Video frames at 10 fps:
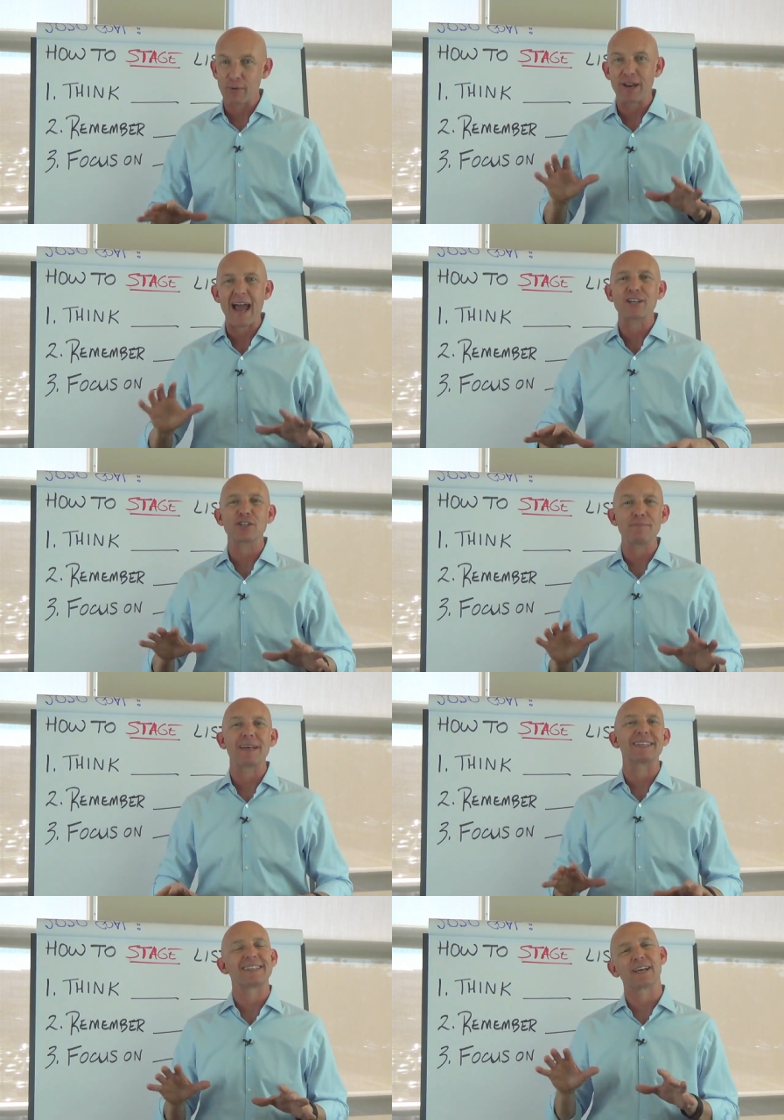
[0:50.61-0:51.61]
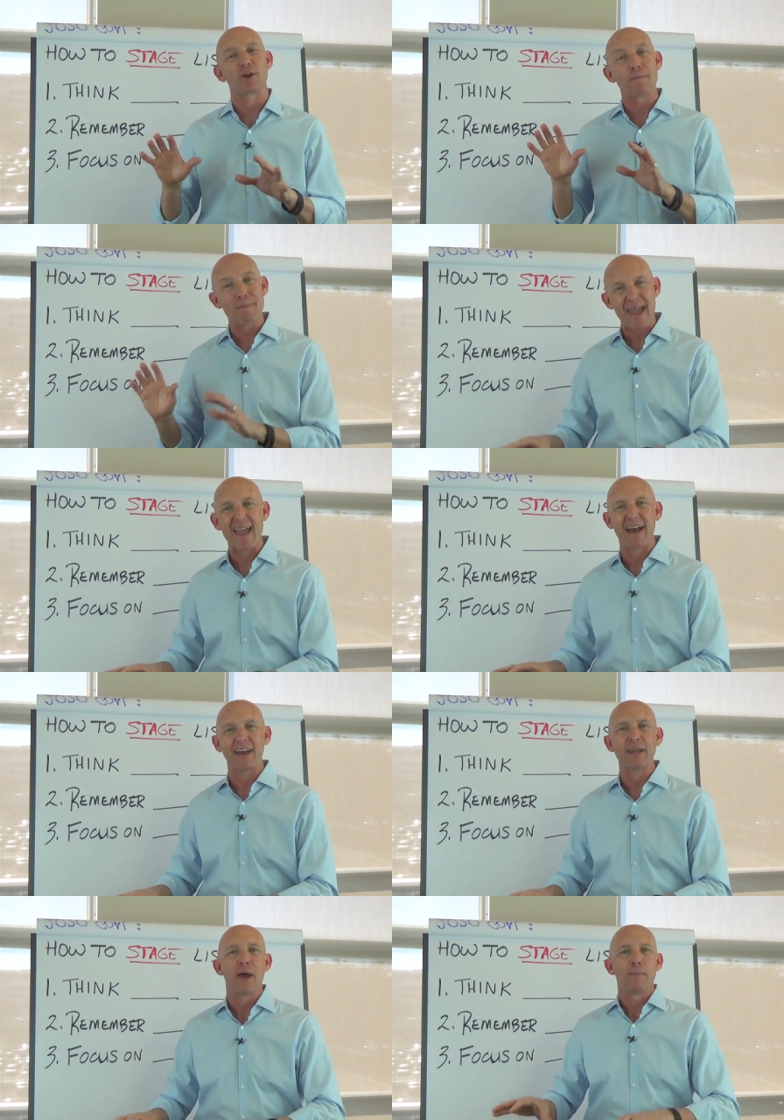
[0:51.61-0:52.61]
They would actually make the seller
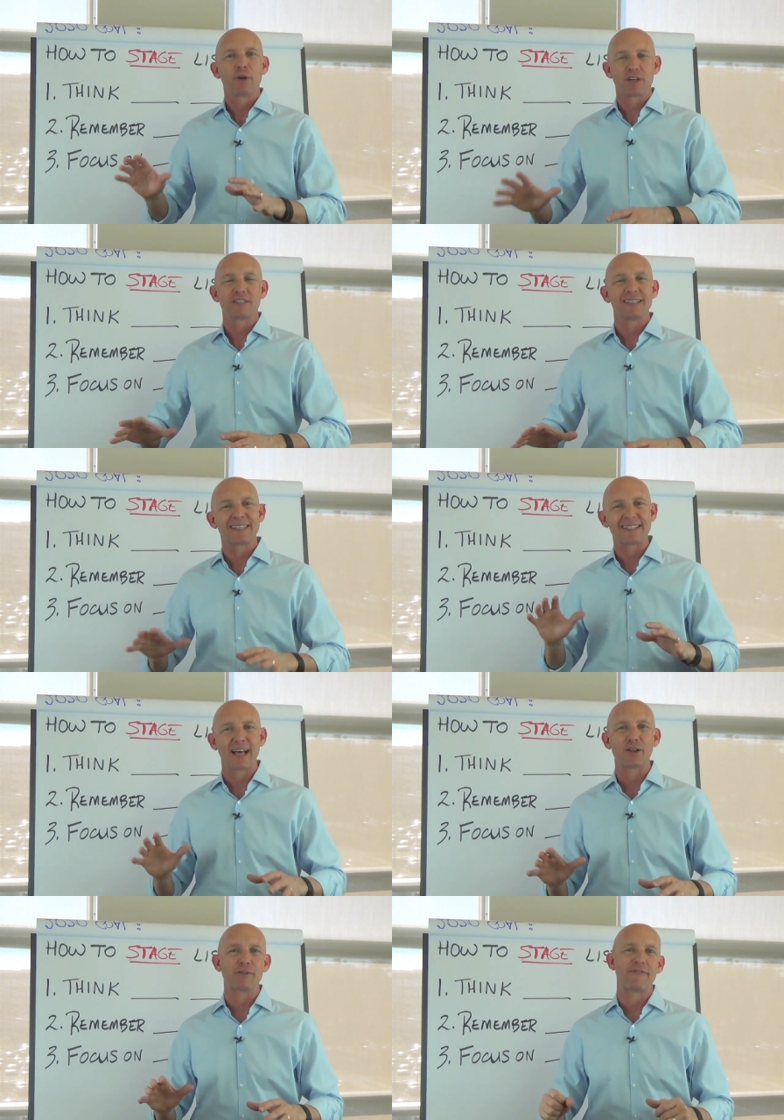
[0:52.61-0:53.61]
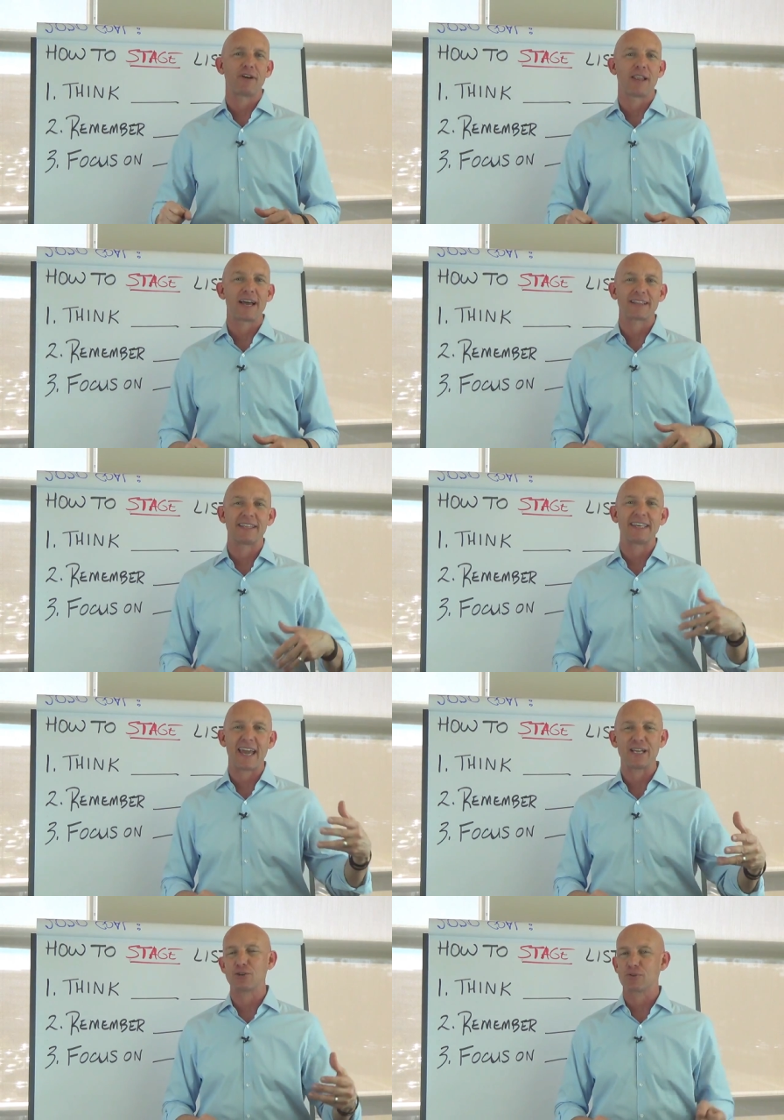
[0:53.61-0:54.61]
mad because the seller felt like that the
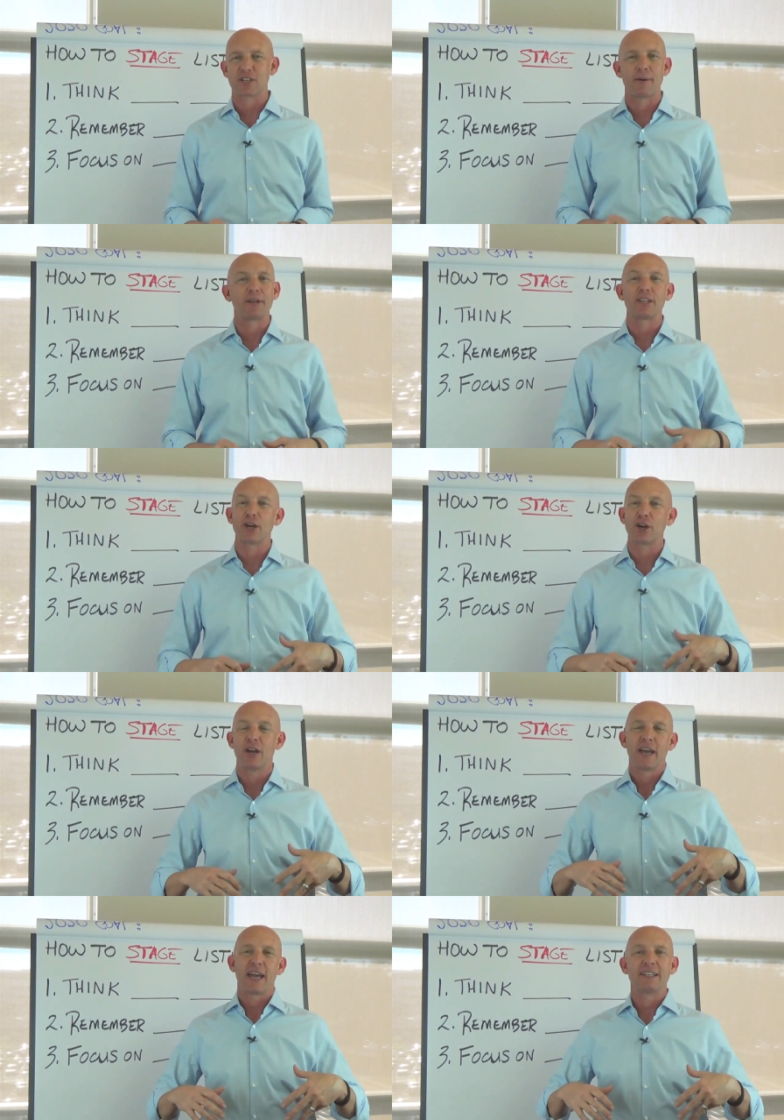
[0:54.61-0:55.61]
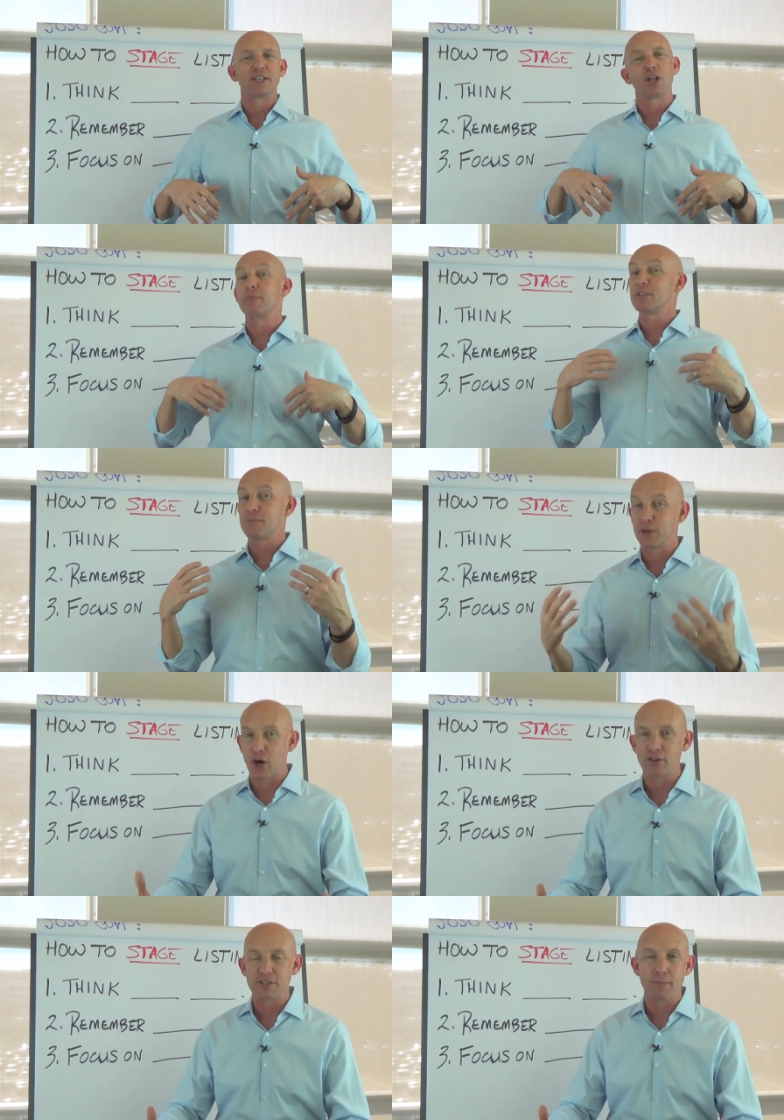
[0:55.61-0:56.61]
agent was coming in there and telling them to spend
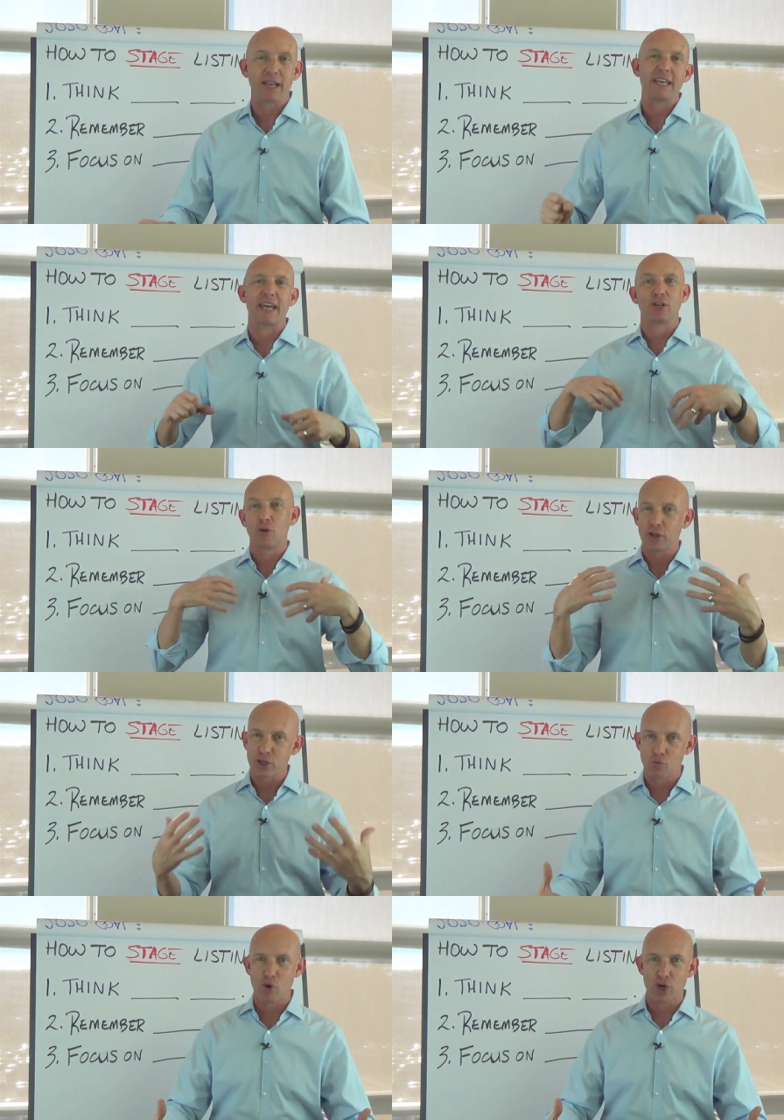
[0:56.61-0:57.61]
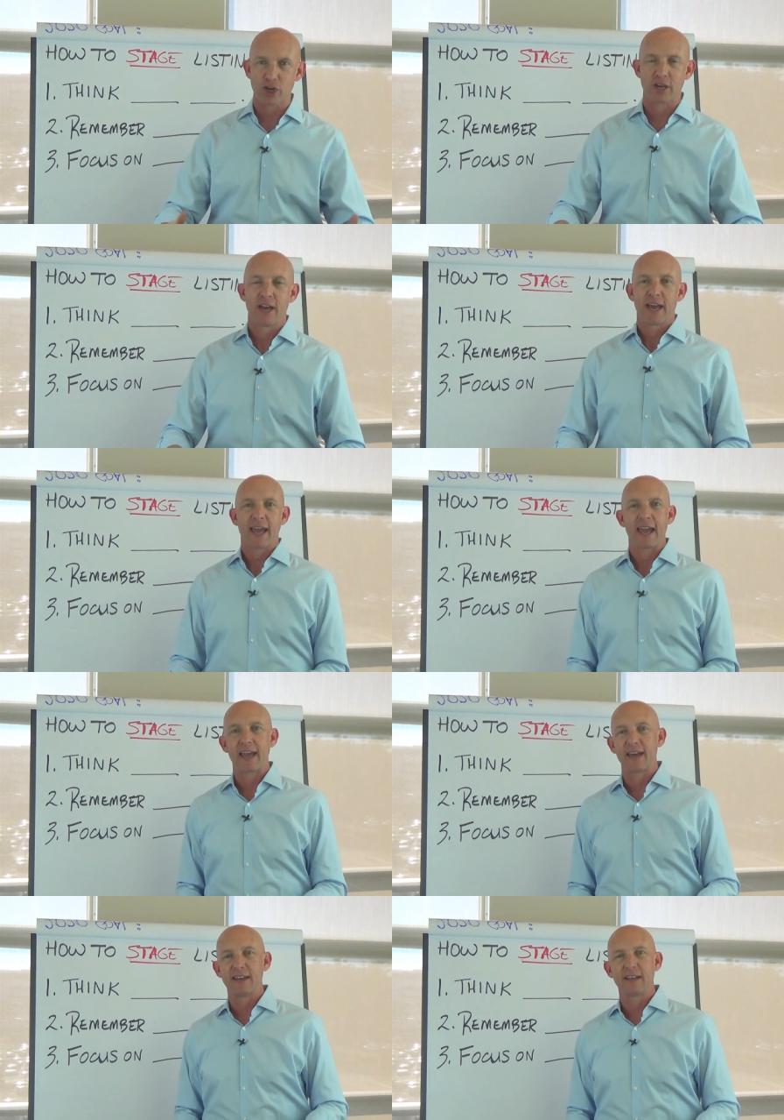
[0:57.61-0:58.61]
all this money and do all this work,
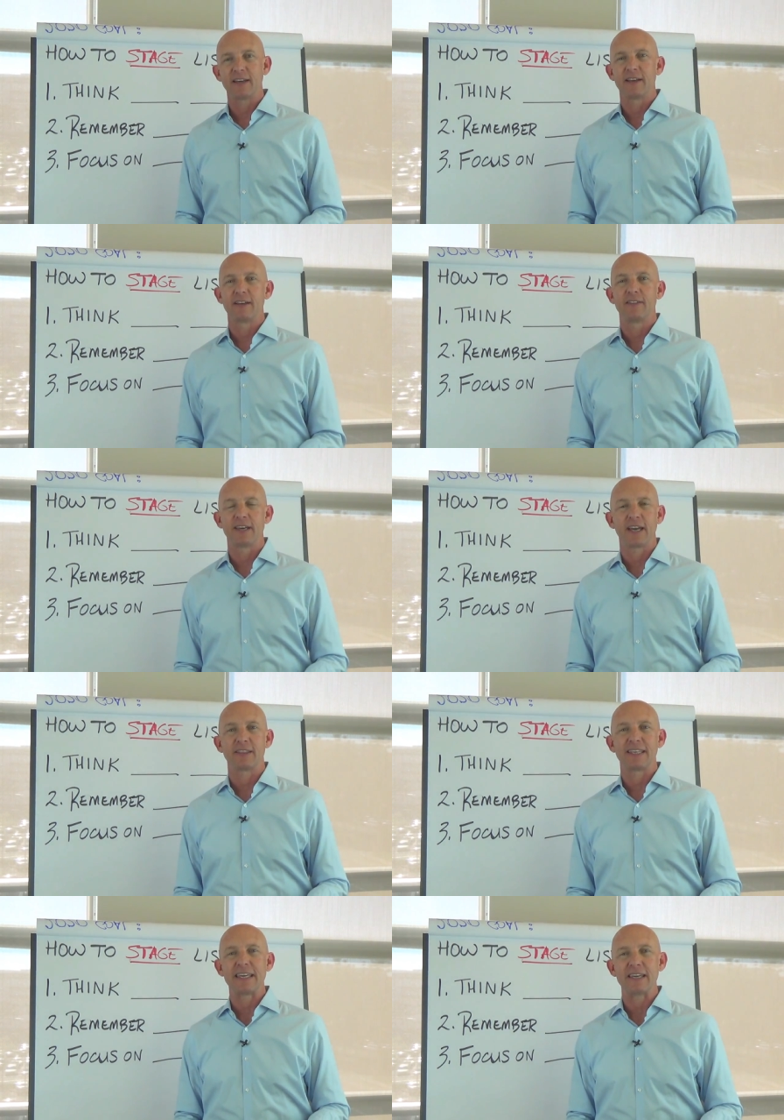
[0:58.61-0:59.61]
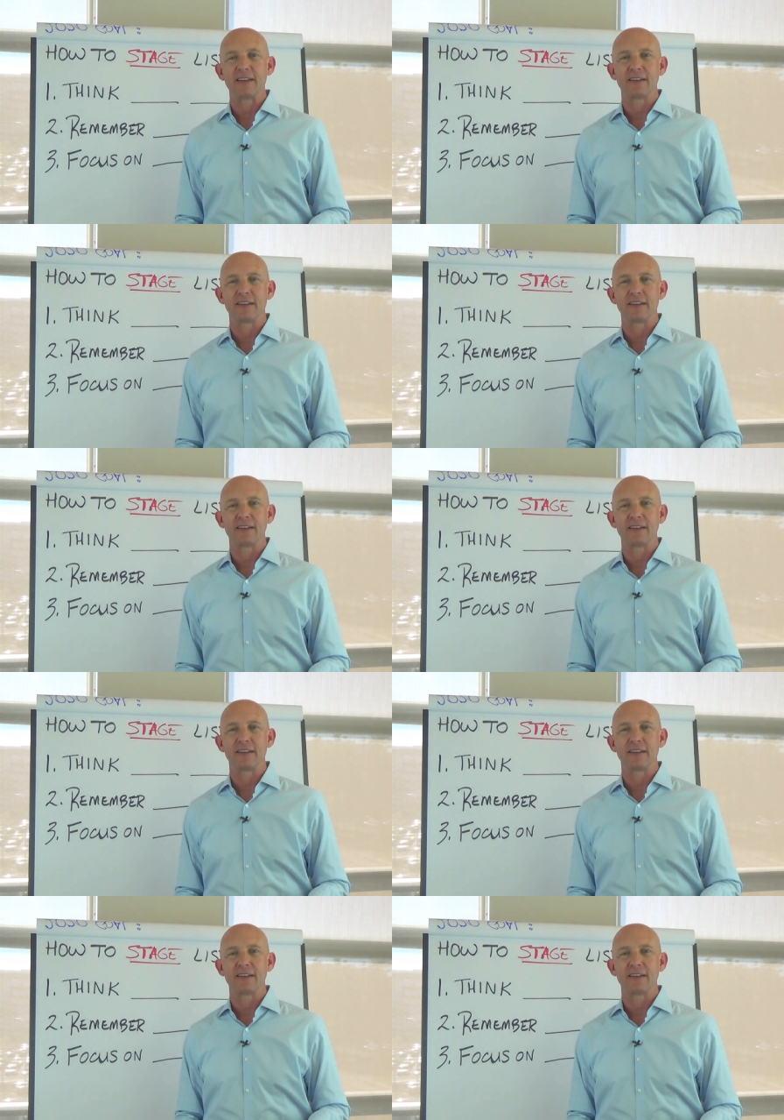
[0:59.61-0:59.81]
and that the